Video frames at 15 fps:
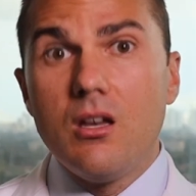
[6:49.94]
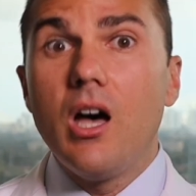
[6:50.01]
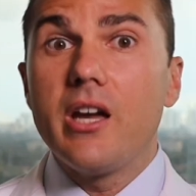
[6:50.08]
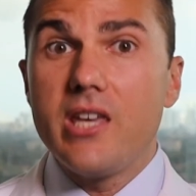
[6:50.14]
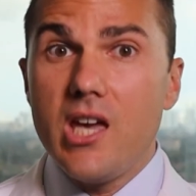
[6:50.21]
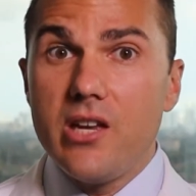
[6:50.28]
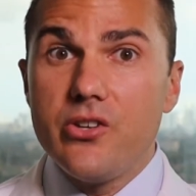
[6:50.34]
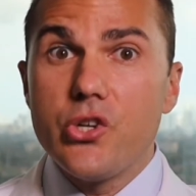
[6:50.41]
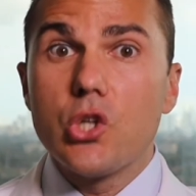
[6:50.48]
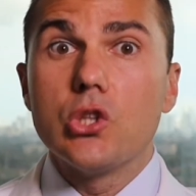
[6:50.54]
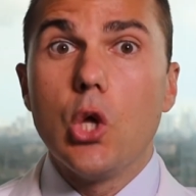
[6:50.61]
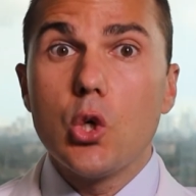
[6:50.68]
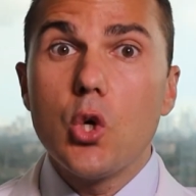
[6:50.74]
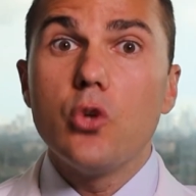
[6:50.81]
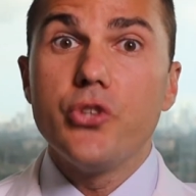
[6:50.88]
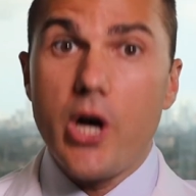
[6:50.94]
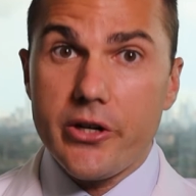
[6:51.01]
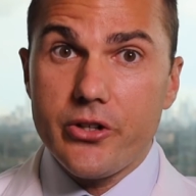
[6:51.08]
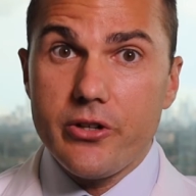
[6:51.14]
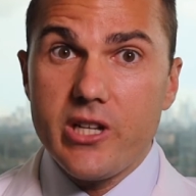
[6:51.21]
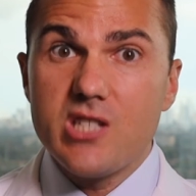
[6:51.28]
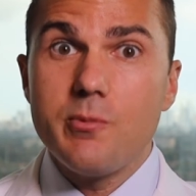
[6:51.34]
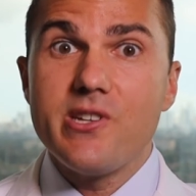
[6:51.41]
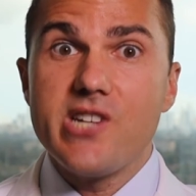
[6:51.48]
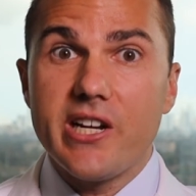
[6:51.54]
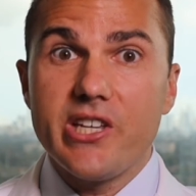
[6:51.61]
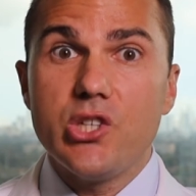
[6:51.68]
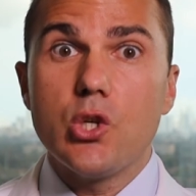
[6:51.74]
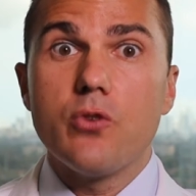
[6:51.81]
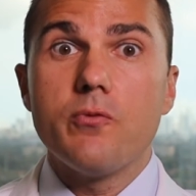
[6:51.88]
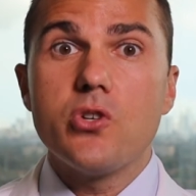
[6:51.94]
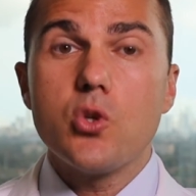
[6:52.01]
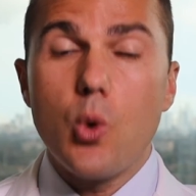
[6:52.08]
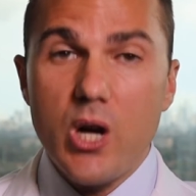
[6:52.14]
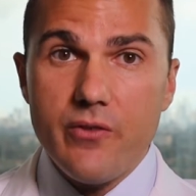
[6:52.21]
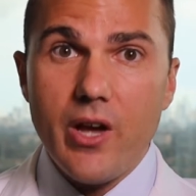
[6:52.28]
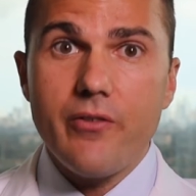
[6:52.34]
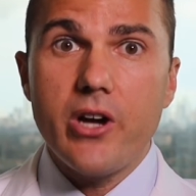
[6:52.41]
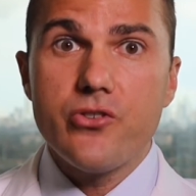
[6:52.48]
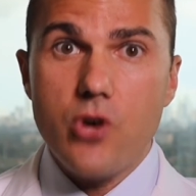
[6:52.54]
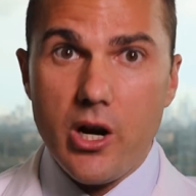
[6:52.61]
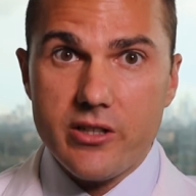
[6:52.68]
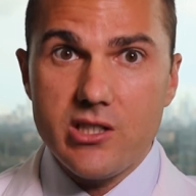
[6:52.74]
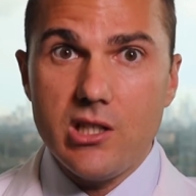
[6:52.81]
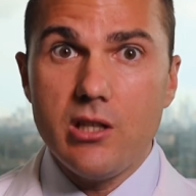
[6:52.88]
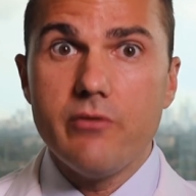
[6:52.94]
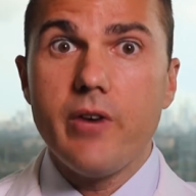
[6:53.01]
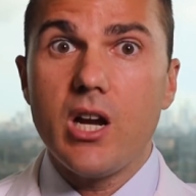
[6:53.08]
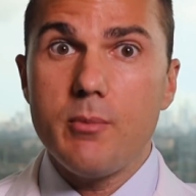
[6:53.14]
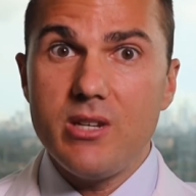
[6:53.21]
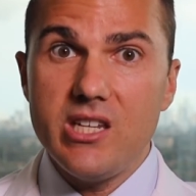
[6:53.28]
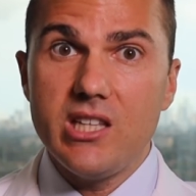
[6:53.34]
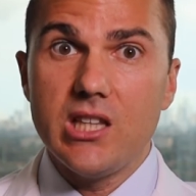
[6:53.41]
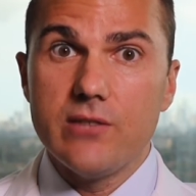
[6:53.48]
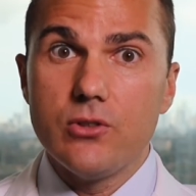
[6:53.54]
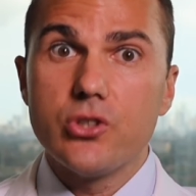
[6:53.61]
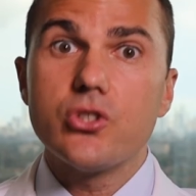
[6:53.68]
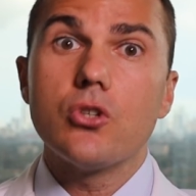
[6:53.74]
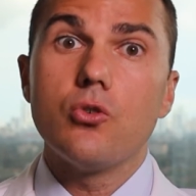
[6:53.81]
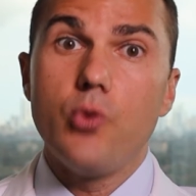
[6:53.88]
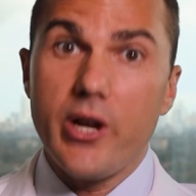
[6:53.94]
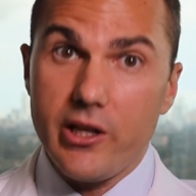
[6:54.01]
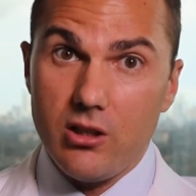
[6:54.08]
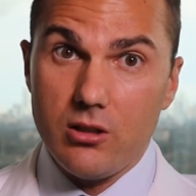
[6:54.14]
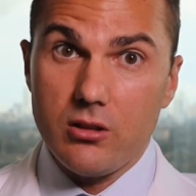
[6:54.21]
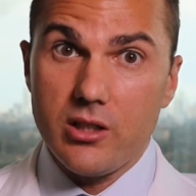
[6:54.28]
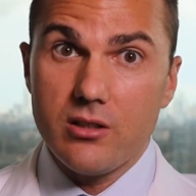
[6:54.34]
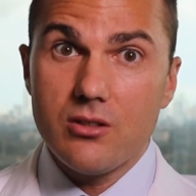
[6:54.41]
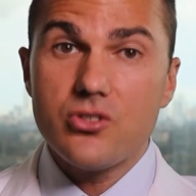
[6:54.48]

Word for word: Again, your local doctor needs to be checking your twenty-five hydroxy vitamin D levels regularly.